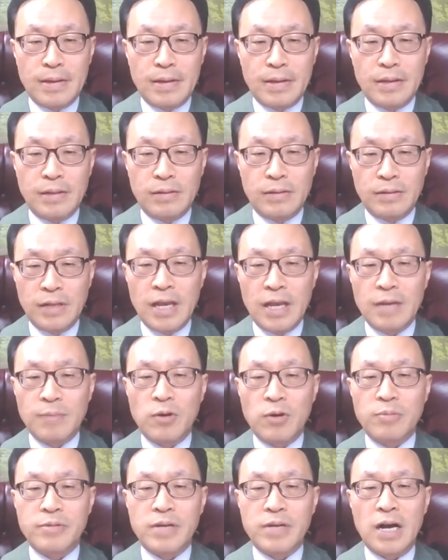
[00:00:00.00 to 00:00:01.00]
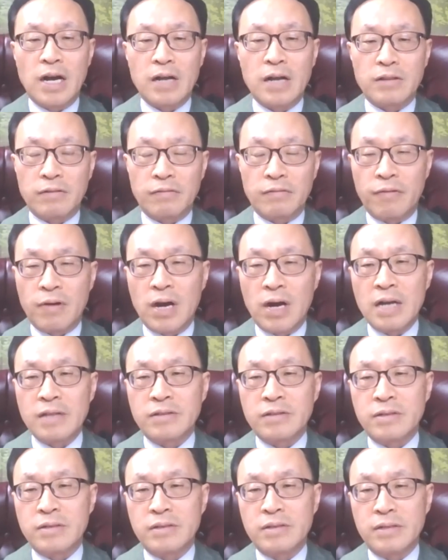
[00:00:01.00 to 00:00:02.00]
In the name of God the
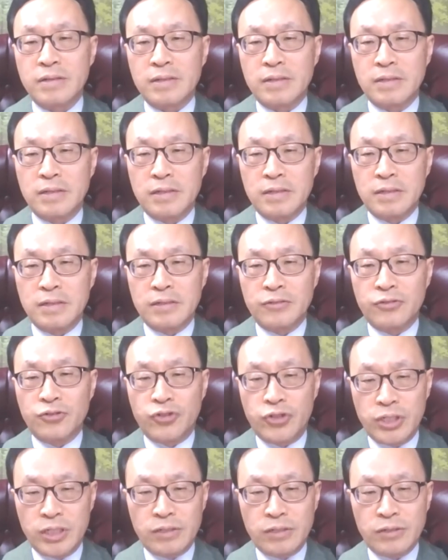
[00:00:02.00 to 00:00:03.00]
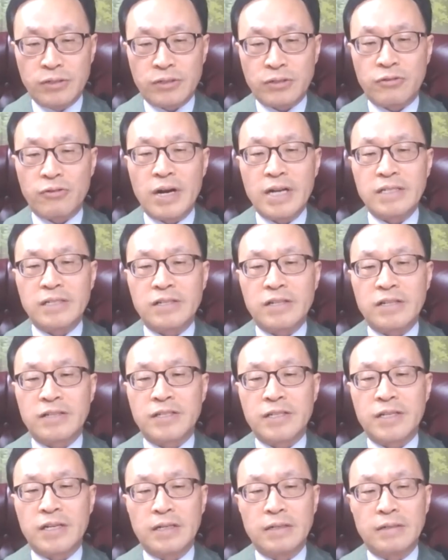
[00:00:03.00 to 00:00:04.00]
Father, Jesus Christ the
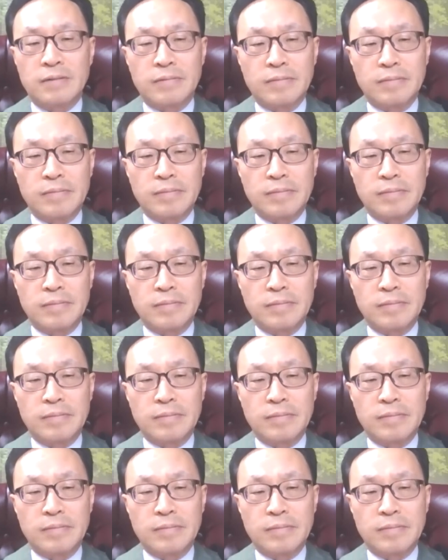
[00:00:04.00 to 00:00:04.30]
Son,